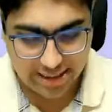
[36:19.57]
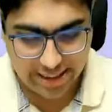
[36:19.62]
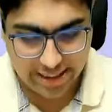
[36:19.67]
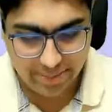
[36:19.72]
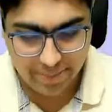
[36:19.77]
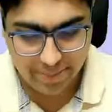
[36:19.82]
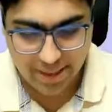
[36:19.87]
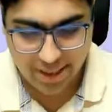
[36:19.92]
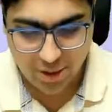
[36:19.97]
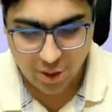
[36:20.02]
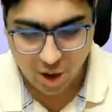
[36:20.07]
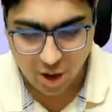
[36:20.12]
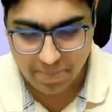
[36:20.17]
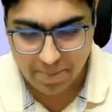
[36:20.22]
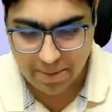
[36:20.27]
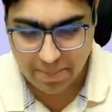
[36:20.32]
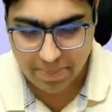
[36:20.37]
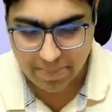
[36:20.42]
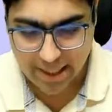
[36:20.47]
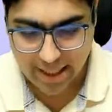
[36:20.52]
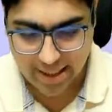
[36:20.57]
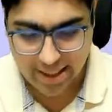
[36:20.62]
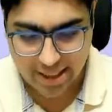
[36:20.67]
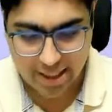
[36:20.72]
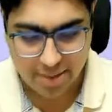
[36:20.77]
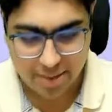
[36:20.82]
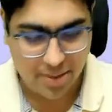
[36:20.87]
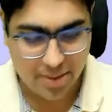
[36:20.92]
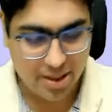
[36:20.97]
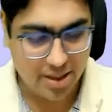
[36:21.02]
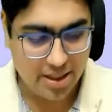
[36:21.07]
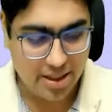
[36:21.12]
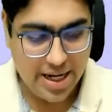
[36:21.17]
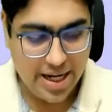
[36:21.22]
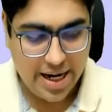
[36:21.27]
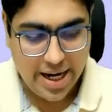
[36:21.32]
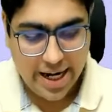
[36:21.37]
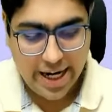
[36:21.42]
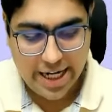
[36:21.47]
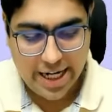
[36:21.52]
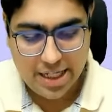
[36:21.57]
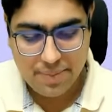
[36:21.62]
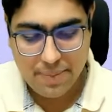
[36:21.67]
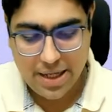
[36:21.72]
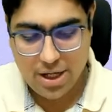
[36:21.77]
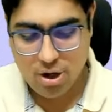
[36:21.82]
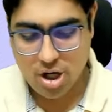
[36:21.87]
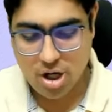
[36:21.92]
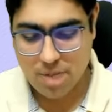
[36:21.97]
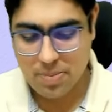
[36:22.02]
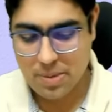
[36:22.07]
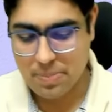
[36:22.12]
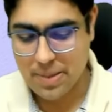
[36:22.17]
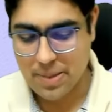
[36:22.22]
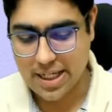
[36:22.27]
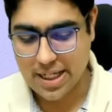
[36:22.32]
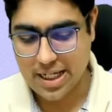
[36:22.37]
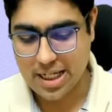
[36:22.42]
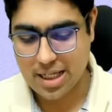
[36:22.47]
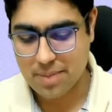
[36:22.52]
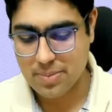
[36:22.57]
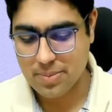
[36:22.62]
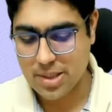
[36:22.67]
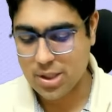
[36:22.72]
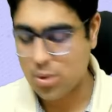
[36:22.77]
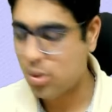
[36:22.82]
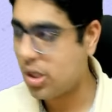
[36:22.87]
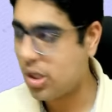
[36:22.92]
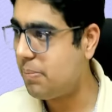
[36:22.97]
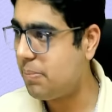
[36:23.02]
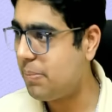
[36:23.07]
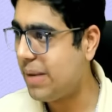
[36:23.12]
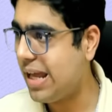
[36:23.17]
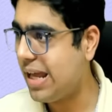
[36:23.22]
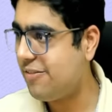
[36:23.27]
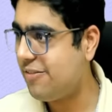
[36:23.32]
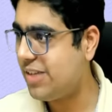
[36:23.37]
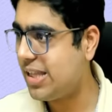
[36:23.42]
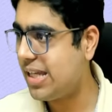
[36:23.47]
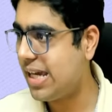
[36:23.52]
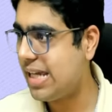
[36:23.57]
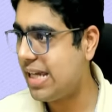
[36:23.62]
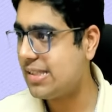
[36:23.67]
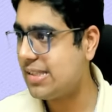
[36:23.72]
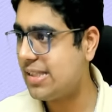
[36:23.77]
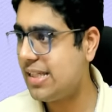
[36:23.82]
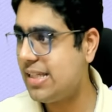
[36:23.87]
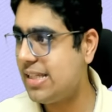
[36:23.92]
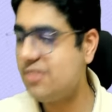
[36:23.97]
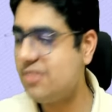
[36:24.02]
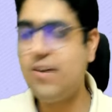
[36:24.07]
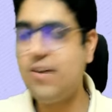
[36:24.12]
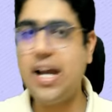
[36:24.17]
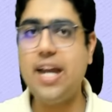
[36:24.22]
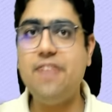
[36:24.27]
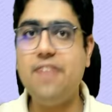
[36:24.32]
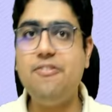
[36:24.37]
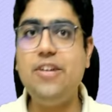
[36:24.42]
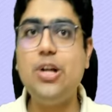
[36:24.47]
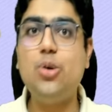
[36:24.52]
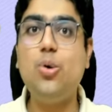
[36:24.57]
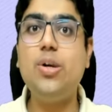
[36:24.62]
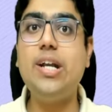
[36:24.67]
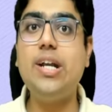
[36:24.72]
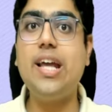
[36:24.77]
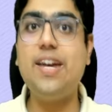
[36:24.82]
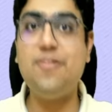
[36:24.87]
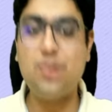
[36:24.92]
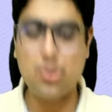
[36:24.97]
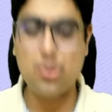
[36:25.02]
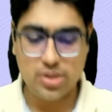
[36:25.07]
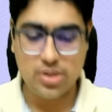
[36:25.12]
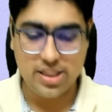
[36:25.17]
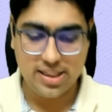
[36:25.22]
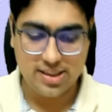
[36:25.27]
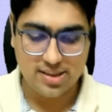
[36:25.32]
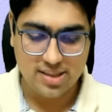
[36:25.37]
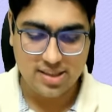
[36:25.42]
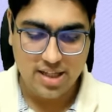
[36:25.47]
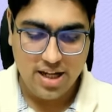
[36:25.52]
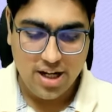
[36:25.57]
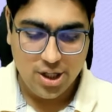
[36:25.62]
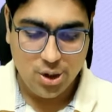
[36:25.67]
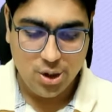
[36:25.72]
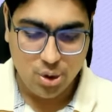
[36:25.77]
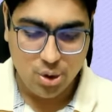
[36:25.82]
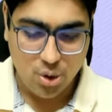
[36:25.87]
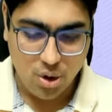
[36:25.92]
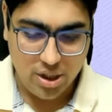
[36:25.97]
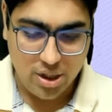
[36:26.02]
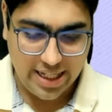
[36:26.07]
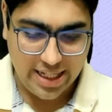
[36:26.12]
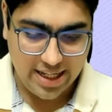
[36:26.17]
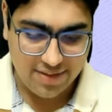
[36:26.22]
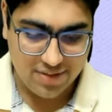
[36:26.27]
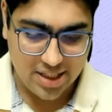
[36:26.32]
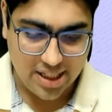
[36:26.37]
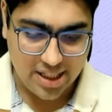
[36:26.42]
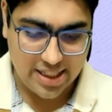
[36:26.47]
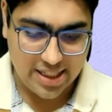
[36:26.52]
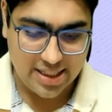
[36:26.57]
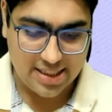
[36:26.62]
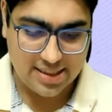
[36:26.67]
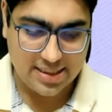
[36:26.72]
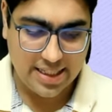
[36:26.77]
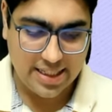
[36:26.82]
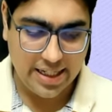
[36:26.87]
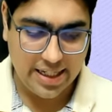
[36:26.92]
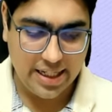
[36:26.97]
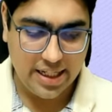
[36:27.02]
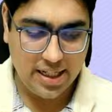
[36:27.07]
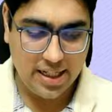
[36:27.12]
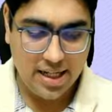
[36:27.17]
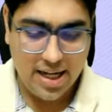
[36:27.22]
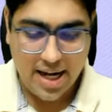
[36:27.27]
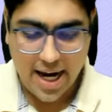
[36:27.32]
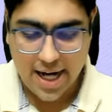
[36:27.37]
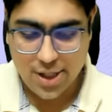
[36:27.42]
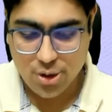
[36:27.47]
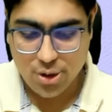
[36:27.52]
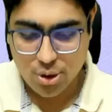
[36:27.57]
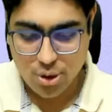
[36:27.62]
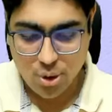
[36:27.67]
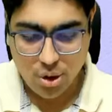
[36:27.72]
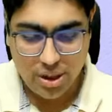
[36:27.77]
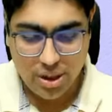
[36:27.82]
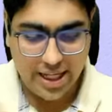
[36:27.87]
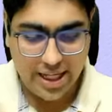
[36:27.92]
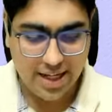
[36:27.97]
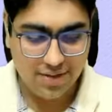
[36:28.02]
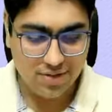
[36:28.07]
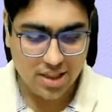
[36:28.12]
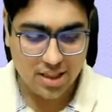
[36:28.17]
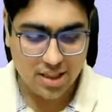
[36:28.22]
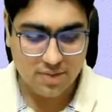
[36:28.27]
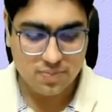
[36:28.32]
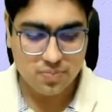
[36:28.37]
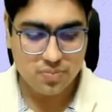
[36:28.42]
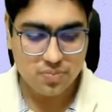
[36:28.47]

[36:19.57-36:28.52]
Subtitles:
it may not be practicable. It may not be practicable to comply with the essays. Why? We don't have two things. You don't have the understanding and you don't have the